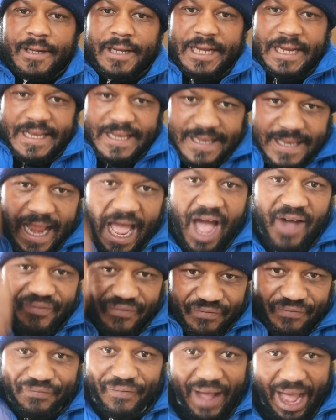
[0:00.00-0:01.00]

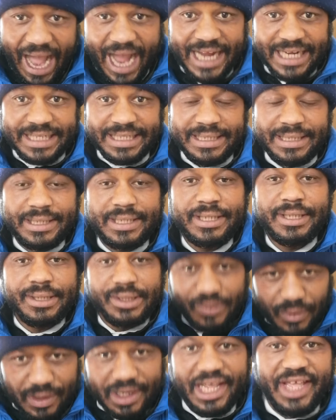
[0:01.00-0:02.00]
enough fine
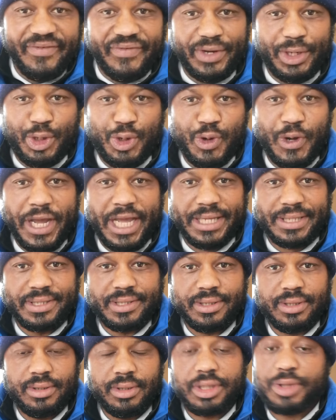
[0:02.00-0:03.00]
to live in US,
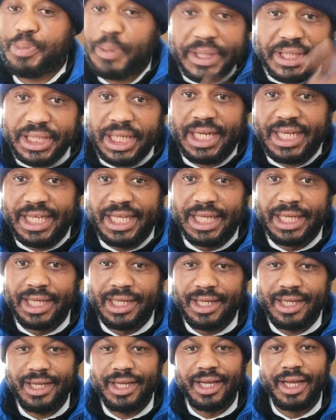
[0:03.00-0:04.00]

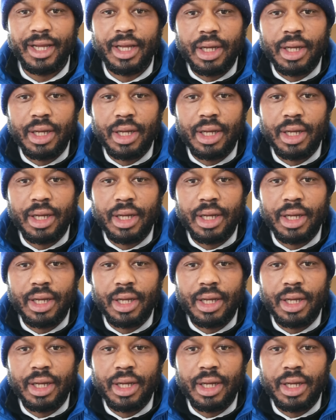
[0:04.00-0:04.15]
especially